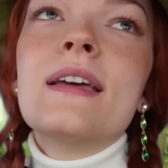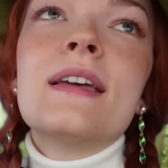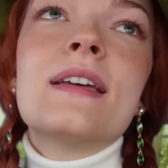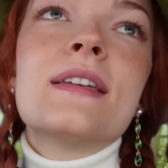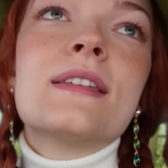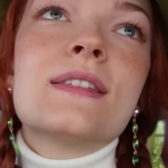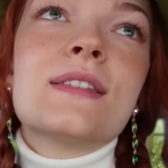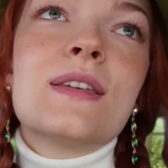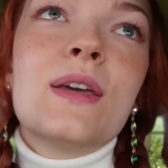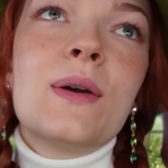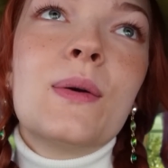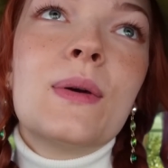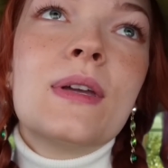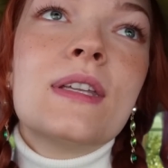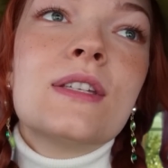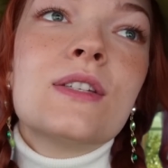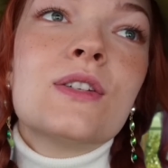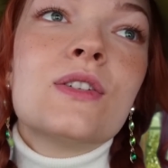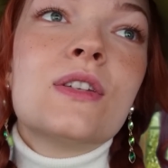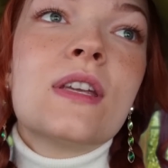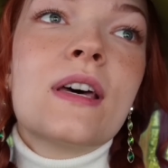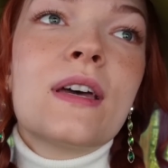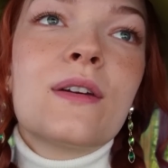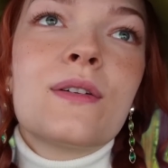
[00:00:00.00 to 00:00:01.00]
is going
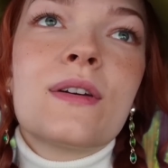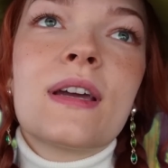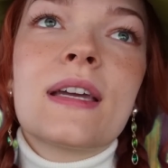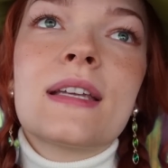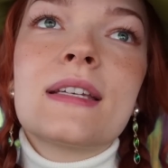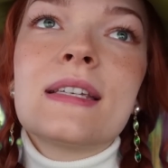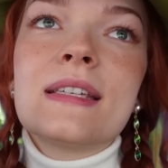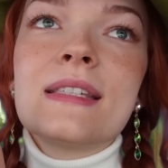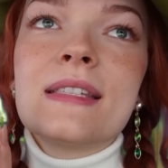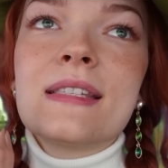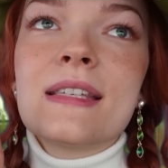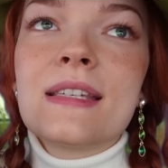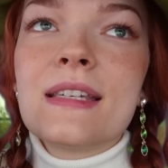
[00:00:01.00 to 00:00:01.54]
to direct its